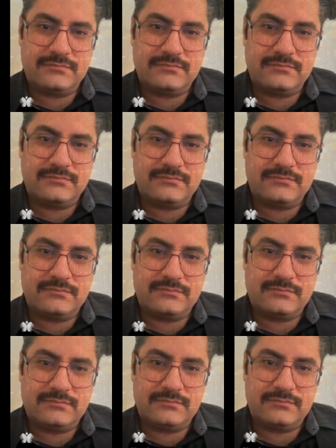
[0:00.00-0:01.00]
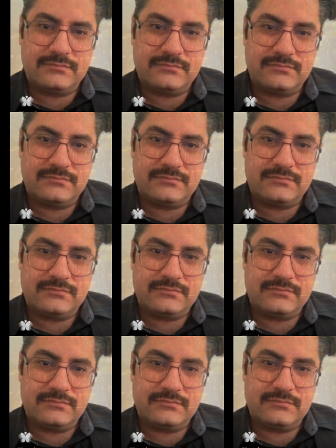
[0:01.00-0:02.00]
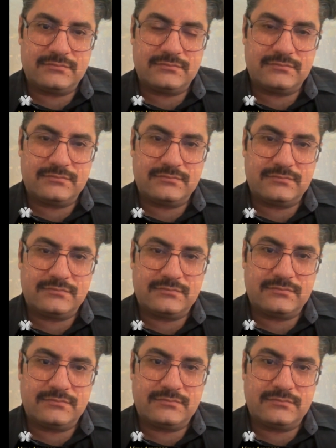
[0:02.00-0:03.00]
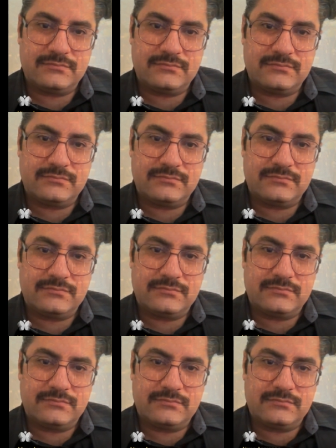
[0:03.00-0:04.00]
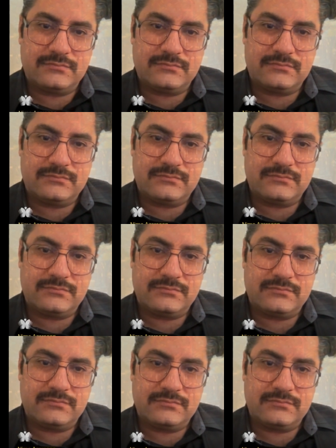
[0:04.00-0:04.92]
[no speech]